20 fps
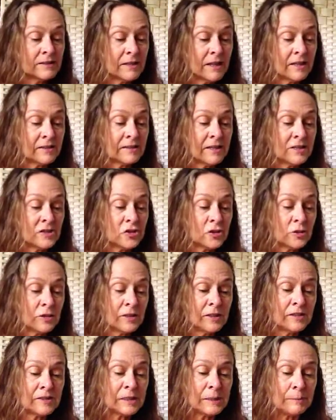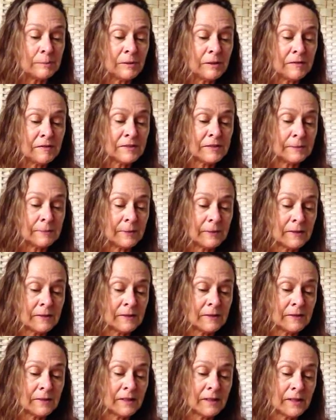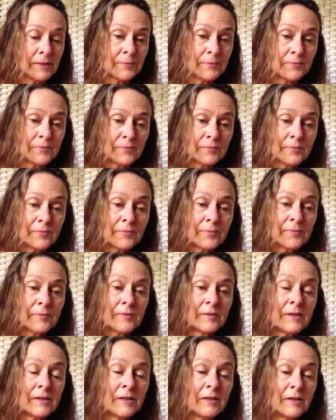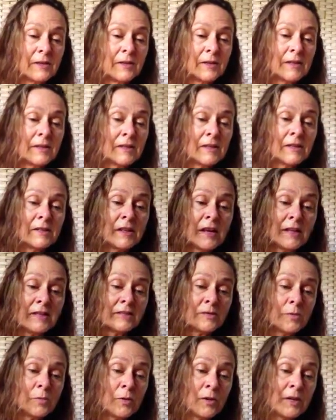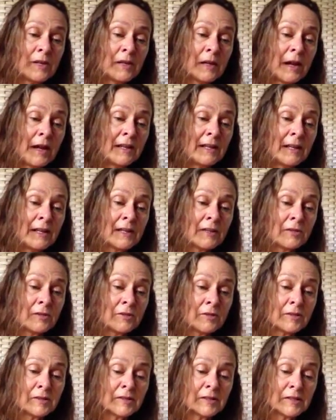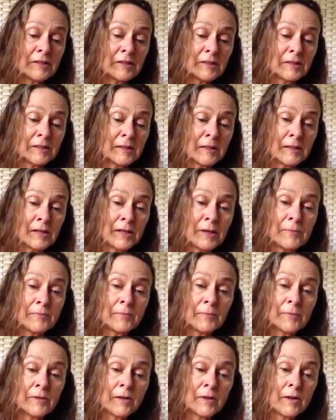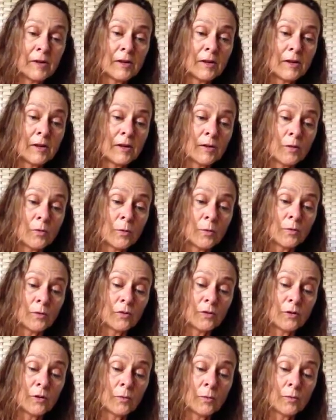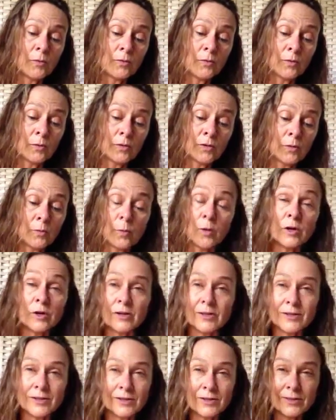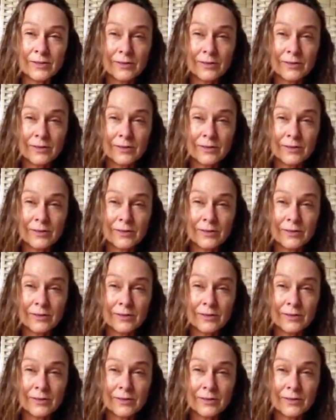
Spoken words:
essentially a symbol of stability. The next one I'd like you to see is the word.